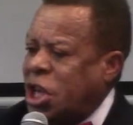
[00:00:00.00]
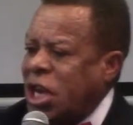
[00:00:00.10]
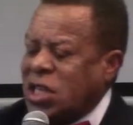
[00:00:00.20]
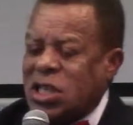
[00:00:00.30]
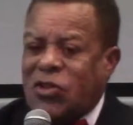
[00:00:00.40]

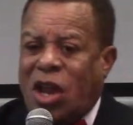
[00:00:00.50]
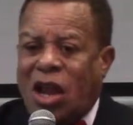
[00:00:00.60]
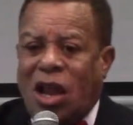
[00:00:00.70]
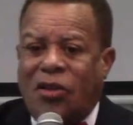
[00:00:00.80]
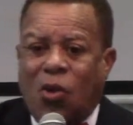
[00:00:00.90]
Jesus said,
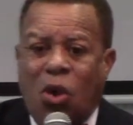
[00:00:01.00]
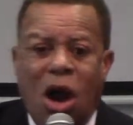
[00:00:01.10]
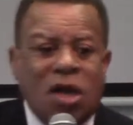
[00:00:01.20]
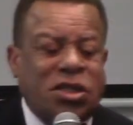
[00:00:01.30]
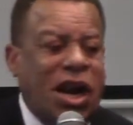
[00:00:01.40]
the, "The
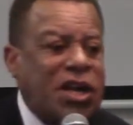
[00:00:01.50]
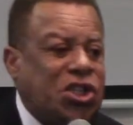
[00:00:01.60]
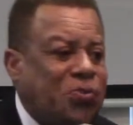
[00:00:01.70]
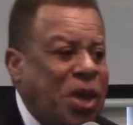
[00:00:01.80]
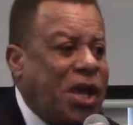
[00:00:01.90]
words that I
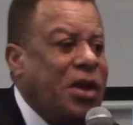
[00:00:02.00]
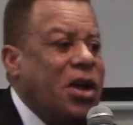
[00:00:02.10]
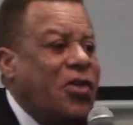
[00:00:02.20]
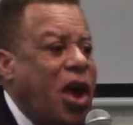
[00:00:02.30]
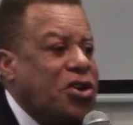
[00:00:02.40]
speak,
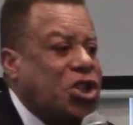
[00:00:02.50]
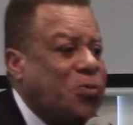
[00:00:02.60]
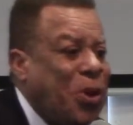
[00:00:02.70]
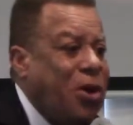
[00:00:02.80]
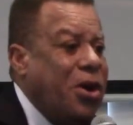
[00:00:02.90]
they are
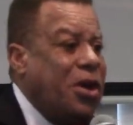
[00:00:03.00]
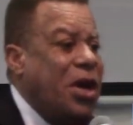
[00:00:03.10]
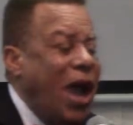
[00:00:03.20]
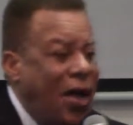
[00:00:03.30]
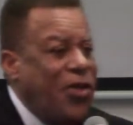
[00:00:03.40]

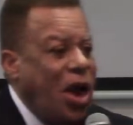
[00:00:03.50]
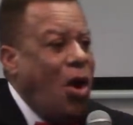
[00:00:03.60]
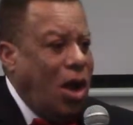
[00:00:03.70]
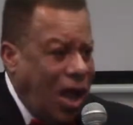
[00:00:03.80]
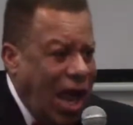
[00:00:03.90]
spirit and they
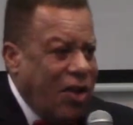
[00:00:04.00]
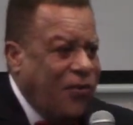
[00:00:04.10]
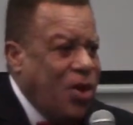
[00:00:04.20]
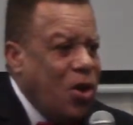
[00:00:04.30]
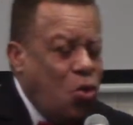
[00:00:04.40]
are
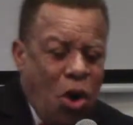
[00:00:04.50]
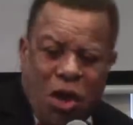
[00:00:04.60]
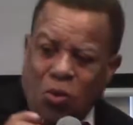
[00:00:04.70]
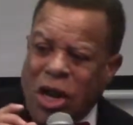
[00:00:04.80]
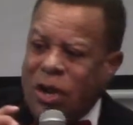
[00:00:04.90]
life."
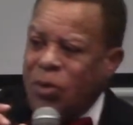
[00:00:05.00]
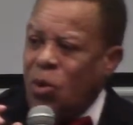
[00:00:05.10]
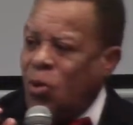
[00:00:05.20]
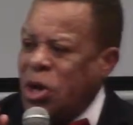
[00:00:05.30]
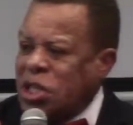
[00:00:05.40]
When we,
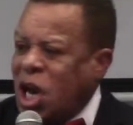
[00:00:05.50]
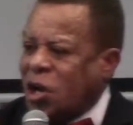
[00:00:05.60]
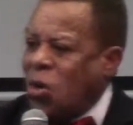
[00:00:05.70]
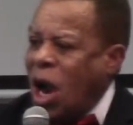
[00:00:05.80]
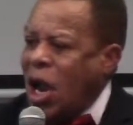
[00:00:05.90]
when we
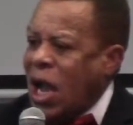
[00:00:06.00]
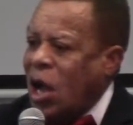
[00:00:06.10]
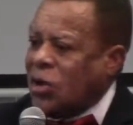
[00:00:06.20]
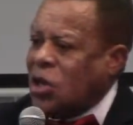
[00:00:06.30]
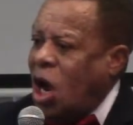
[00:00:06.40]
start crying
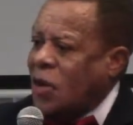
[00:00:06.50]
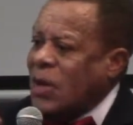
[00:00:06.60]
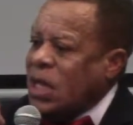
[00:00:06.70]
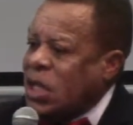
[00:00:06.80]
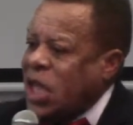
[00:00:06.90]
out,
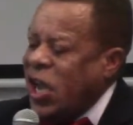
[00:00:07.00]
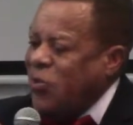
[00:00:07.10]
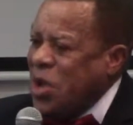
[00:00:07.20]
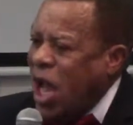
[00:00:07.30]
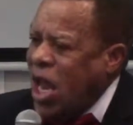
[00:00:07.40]
God,
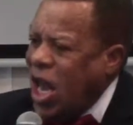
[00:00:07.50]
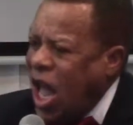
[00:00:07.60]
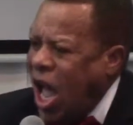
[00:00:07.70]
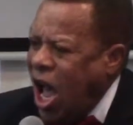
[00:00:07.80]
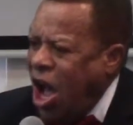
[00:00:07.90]
give me a
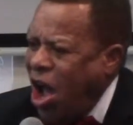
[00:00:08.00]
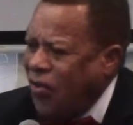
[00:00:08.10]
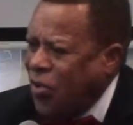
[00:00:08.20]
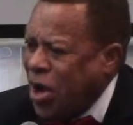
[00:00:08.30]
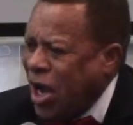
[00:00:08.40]

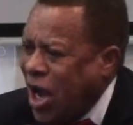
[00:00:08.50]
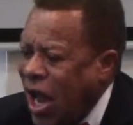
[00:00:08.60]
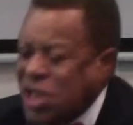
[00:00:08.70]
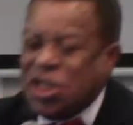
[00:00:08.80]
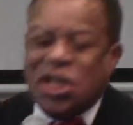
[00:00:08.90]
love
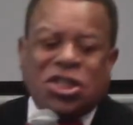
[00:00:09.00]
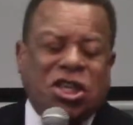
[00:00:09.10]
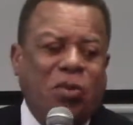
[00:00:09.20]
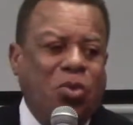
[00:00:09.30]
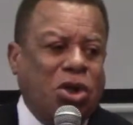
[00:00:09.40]

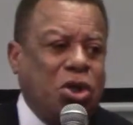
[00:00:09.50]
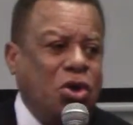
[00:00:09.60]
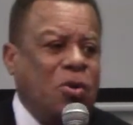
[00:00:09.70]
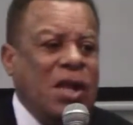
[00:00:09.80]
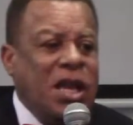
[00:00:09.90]
relationship with
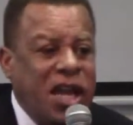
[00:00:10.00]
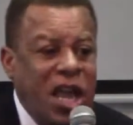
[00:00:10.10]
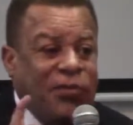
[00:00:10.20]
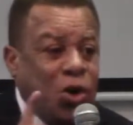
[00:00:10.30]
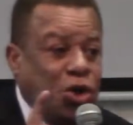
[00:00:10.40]
you.
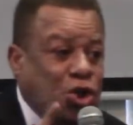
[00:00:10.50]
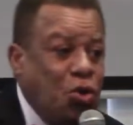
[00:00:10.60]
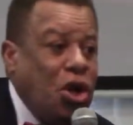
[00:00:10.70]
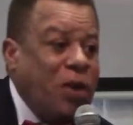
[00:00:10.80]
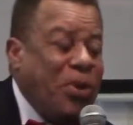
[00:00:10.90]
If you
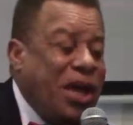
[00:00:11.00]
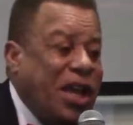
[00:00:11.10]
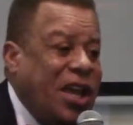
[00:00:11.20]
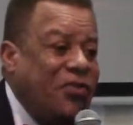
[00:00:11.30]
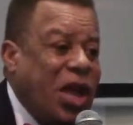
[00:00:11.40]
truly
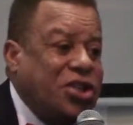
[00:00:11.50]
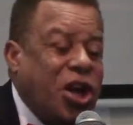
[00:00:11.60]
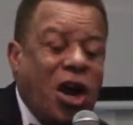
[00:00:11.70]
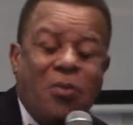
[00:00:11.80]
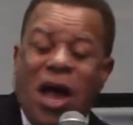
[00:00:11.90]
believe that
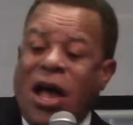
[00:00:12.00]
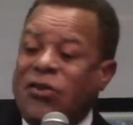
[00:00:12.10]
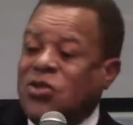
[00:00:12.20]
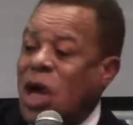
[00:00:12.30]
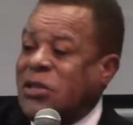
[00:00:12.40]
Jeremiah
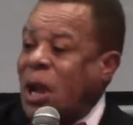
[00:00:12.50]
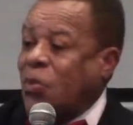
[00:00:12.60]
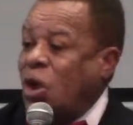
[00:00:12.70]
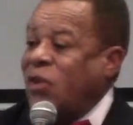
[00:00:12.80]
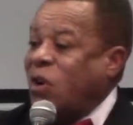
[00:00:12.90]
uh,
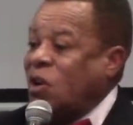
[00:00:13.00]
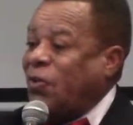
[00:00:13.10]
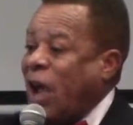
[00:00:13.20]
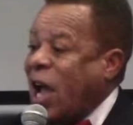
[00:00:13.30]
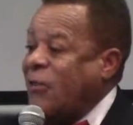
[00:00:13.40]
chapter 1 verse
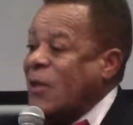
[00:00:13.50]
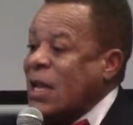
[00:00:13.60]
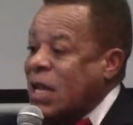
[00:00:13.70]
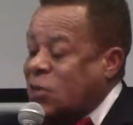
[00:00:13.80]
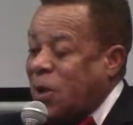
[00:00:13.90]

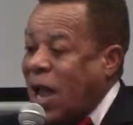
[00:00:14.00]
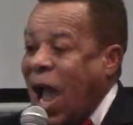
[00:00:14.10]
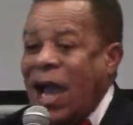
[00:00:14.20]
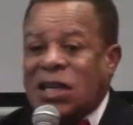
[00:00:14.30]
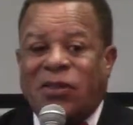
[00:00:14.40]
5 has been
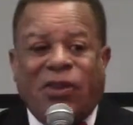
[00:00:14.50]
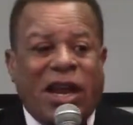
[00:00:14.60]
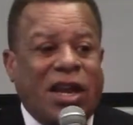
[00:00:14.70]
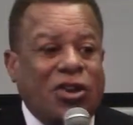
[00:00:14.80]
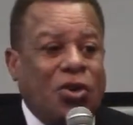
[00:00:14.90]

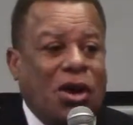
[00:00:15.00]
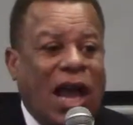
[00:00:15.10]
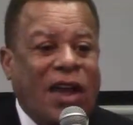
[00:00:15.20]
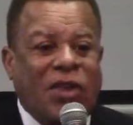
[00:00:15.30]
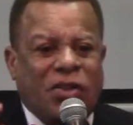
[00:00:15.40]
activated in your
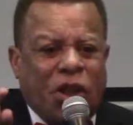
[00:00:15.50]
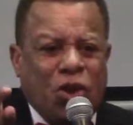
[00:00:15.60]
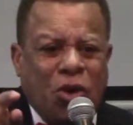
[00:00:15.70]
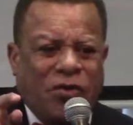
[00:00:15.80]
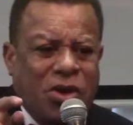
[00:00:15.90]
life, then
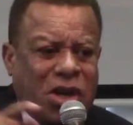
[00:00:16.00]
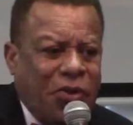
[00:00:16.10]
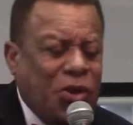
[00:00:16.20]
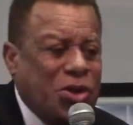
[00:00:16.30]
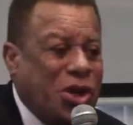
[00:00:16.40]
you have
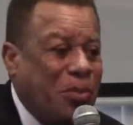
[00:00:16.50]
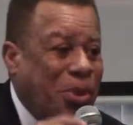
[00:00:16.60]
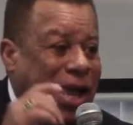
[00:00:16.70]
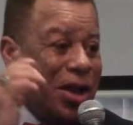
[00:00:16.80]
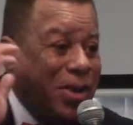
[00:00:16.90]
nothing to
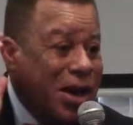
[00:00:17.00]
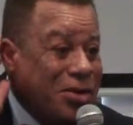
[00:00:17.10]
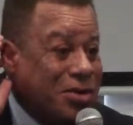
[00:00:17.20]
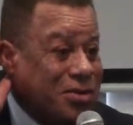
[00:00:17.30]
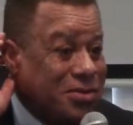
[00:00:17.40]
complain about.